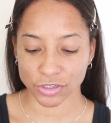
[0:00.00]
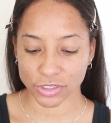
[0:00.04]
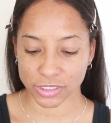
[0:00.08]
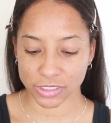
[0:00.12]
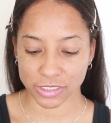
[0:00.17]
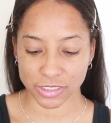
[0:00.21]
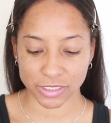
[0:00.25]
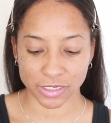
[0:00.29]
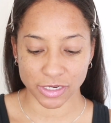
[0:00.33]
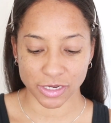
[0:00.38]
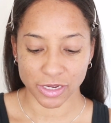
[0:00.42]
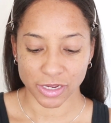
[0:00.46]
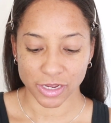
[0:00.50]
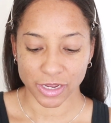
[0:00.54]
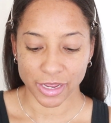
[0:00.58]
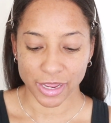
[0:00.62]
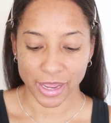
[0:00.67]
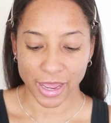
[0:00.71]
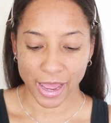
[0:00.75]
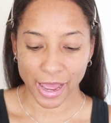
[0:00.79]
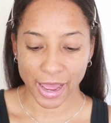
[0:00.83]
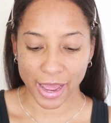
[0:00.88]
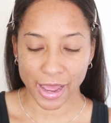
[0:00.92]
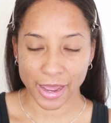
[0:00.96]
just
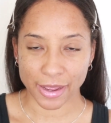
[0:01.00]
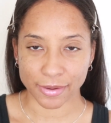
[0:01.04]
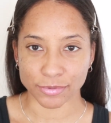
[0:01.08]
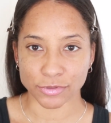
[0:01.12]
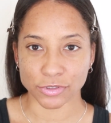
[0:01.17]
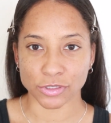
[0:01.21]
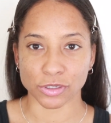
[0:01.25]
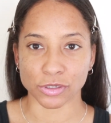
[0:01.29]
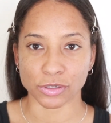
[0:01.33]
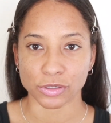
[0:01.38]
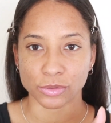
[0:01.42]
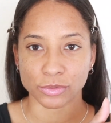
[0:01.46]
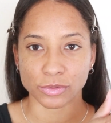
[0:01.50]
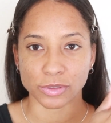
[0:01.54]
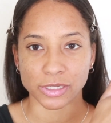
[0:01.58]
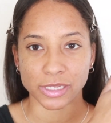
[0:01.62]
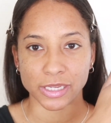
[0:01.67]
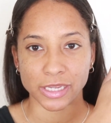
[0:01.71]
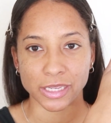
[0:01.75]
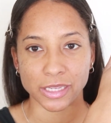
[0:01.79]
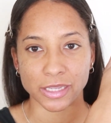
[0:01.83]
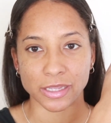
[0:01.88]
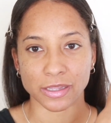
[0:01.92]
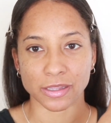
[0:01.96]

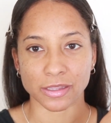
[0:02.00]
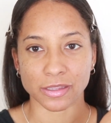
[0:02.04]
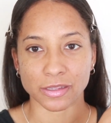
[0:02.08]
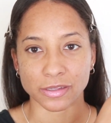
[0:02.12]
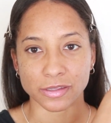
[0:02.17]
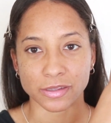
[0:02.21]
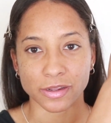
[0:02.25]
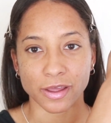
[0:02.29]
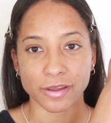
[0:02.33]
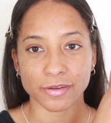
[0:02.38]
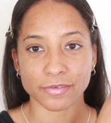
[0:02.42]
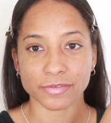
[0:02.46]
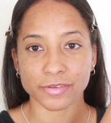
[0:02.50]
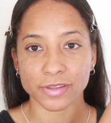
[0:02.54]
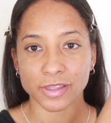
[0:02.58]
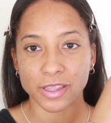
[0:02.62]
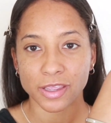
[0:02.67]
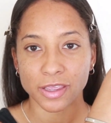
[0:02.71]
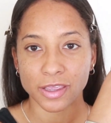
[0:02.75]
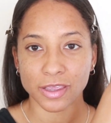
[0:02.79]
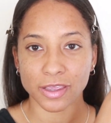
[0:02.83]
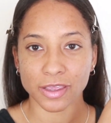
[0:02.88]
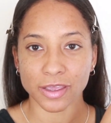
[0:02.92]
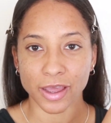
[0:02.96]
absolutely
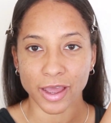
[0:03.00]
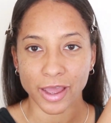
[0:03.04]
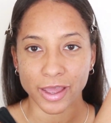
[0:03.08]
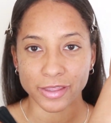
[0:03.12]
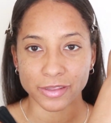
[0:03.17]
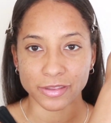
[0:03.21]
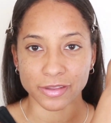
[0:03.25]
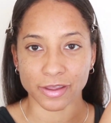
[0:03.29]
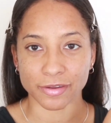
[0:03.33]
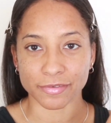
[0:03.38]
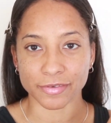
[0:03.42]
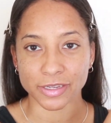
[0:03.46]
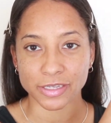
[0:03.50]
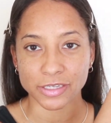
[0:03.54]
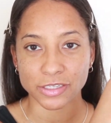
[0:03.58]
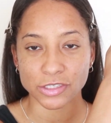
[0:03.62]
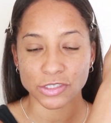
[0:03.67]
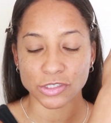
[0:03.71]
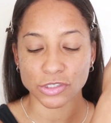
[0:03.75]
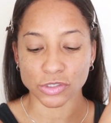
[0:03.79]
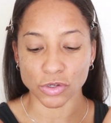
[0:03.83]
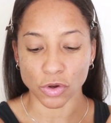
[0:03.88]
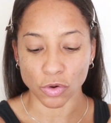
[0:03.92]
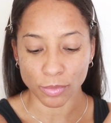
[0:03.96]
lovely. I love it
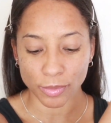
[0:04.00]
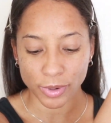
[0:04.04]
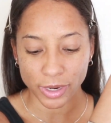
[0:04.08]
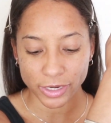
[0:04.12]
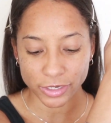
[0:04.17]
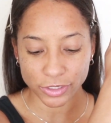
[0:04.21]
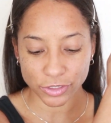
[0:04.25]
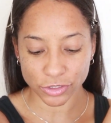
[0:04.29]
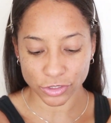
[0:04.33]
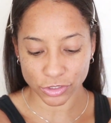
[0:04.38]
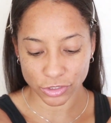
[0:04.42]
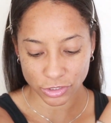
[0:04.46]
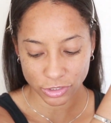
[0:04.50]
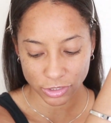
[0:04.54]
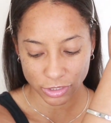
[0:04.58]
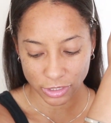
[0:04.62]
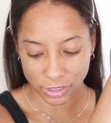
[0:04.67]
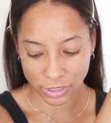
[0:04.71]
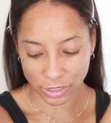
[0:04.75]
so much.